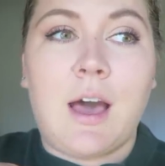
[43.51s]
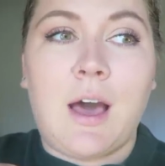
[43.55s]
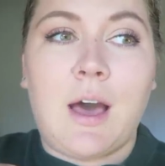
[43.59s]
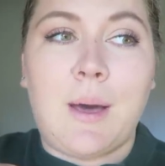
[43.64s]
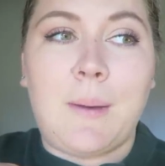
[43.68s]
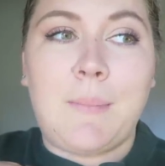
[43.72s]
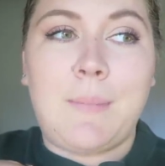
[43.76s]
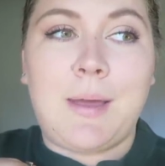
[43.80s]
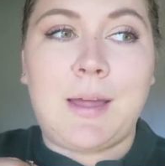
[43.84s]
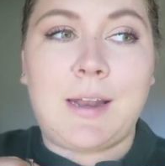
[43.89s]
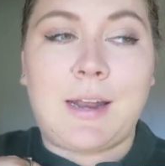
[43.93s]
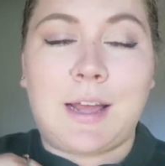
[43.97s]

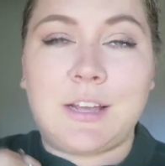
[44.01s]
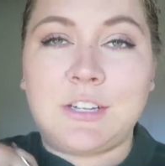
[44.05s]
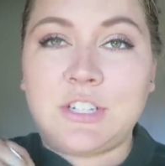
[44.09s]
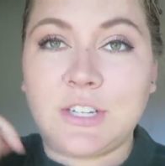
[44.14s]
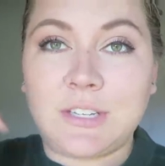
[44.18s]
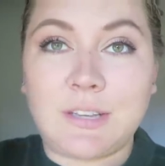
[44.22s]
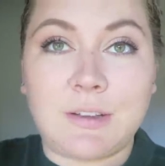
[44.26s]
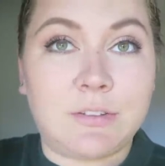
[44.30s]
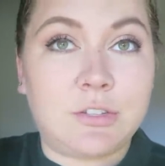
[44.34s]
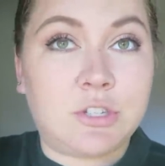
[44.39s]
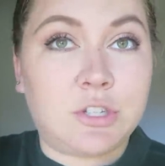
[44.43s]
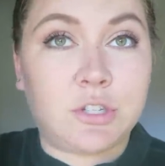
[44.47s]
um, and I
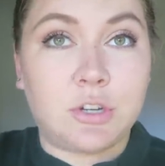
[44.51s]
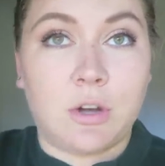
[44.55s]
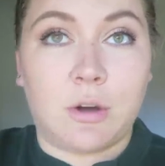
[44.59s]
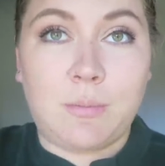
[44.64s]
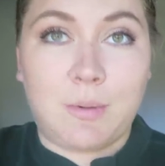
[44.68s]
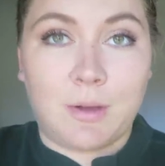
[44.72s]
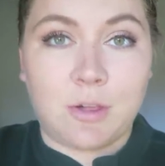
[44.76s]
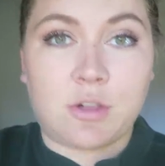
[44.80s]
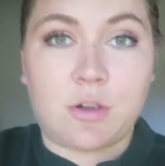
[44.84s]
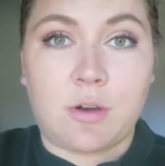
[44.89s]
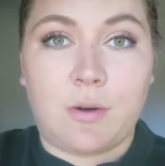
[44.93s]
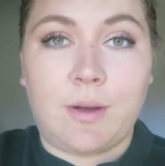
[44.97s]
just have
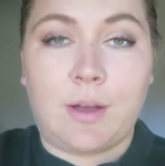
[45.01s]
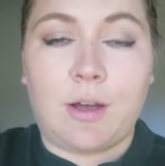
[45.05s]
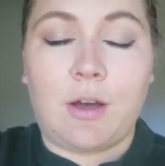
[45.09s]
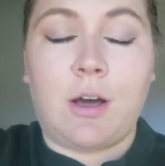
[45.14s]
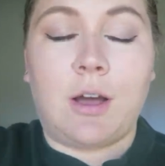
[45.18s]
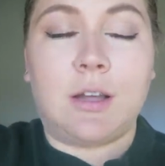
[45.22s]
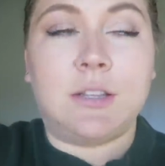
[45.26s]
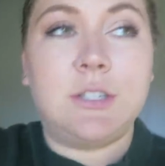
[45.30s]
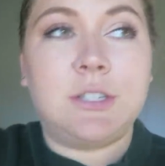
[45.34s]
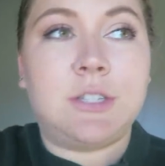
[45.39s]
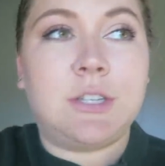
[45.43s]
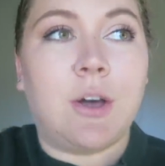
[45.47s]
so much going on.